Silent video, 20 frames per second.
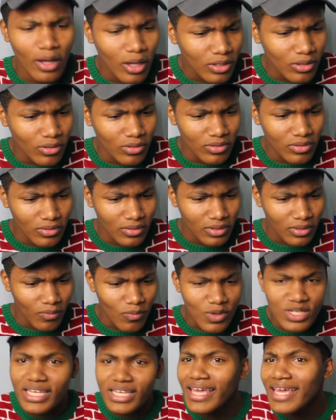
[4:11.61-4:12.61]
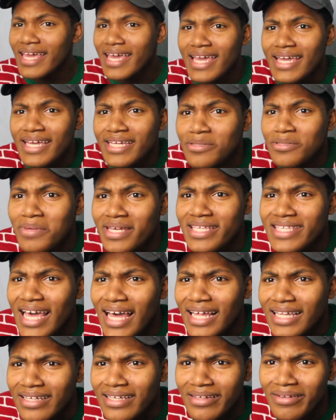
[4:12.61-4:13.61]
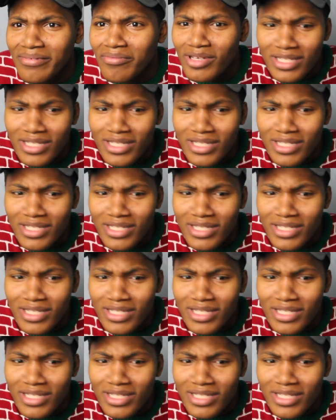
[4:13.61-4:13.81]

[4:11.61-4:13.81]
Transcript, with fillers: Hold on. What's an enhancement talent?